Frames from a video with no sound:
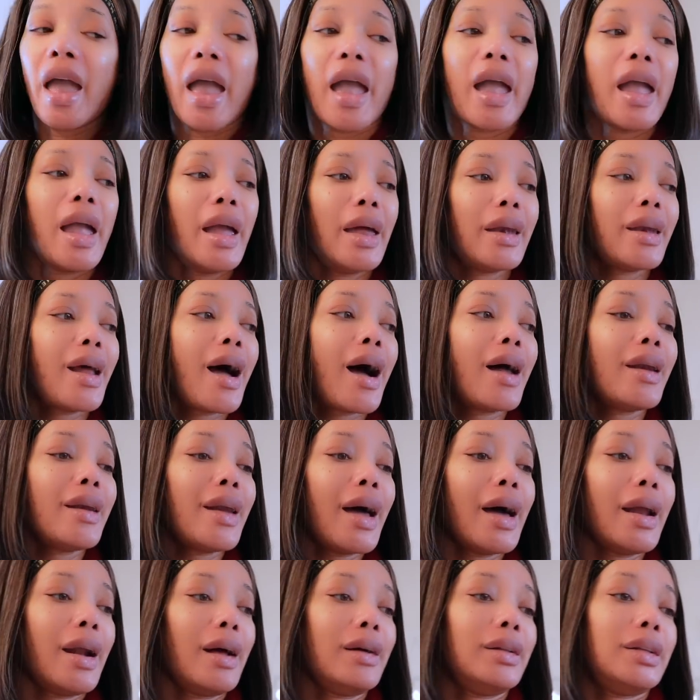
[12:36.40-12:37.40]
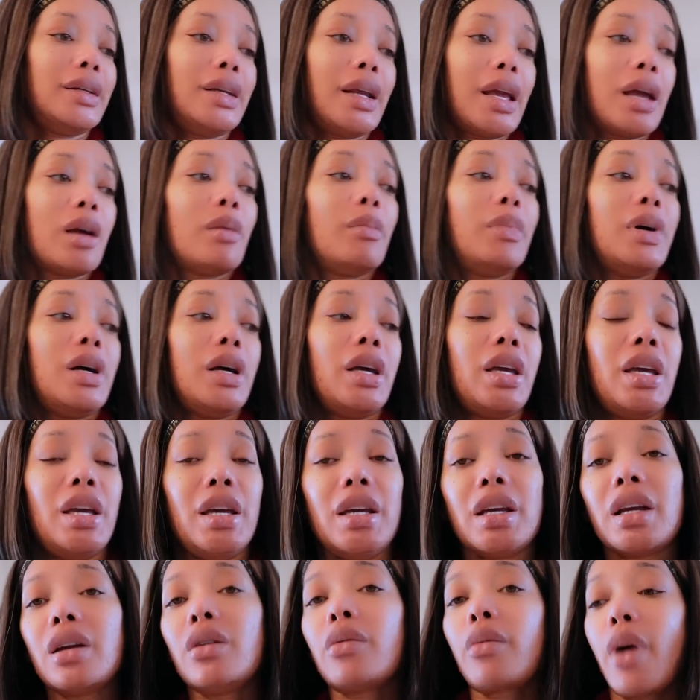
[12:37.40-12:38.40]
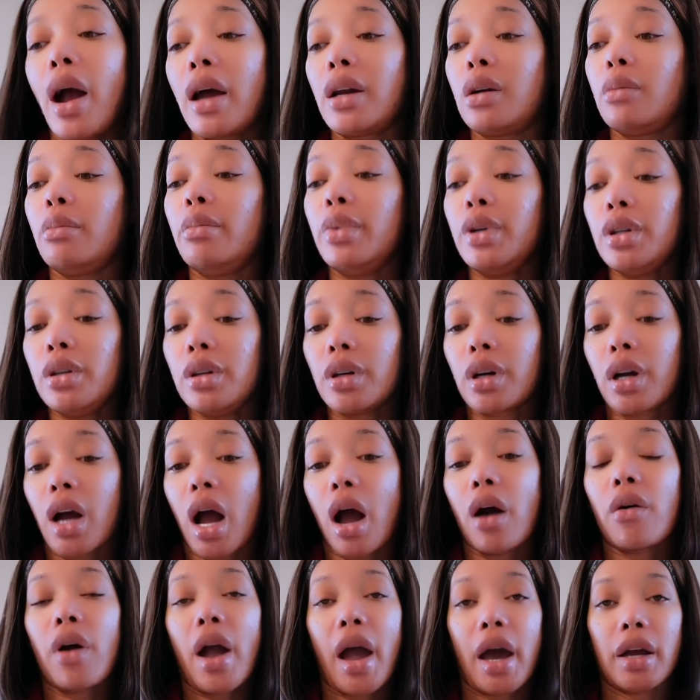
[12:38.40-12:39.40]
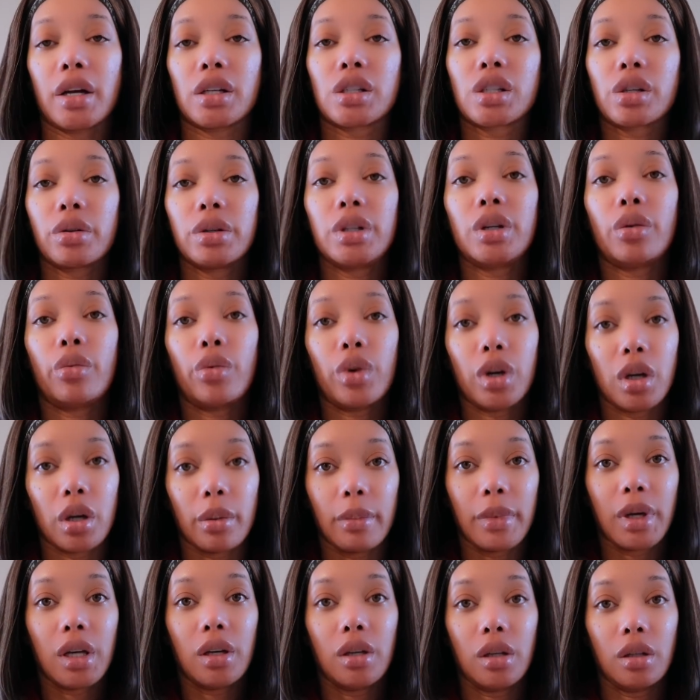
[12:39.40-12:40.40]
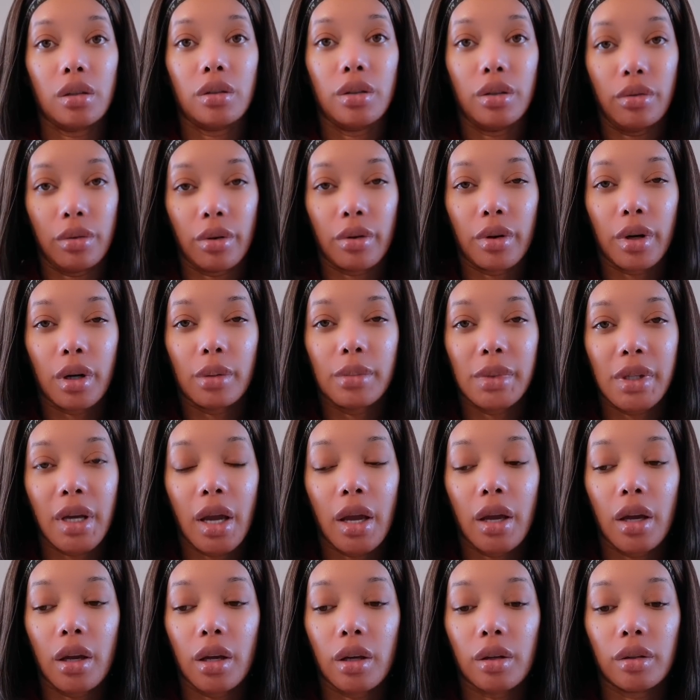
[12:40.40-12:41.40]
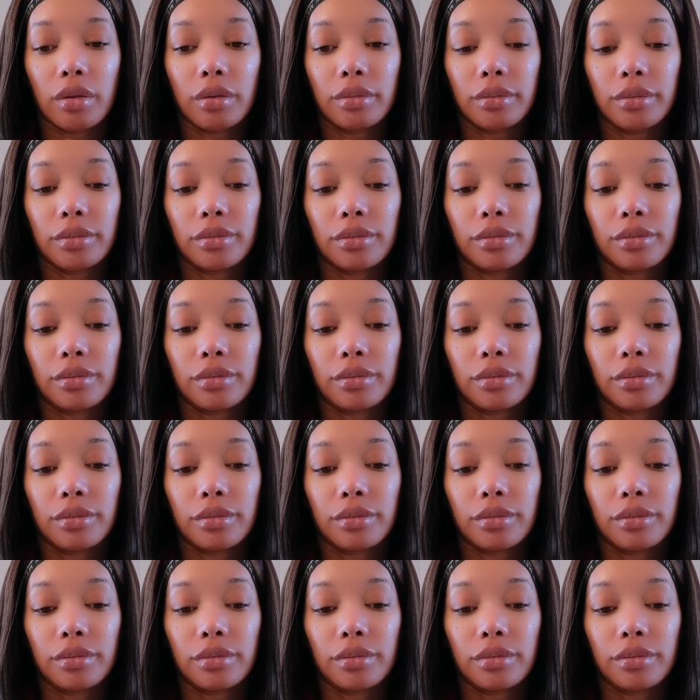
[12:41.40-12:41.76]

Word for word: And not only that, but he can write a book on how to treat a woman. You know what I'm saying?